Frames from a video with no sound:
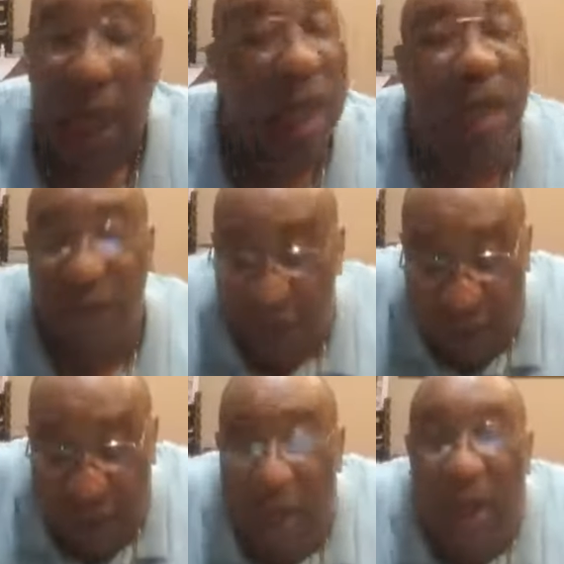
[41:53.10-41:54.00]
If,
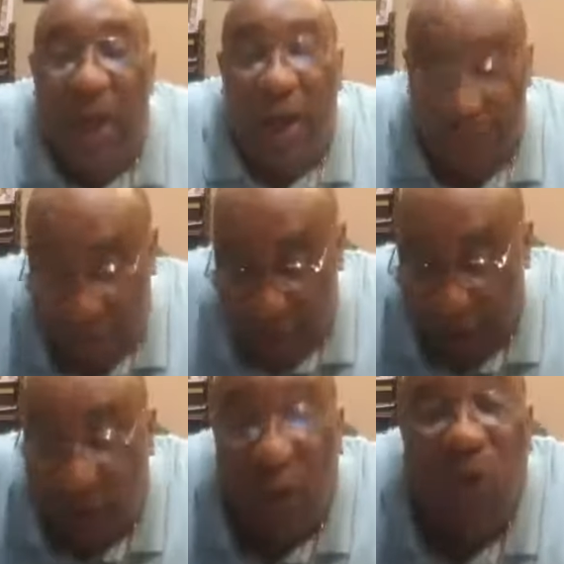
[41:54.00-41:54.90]
if, if, if, if the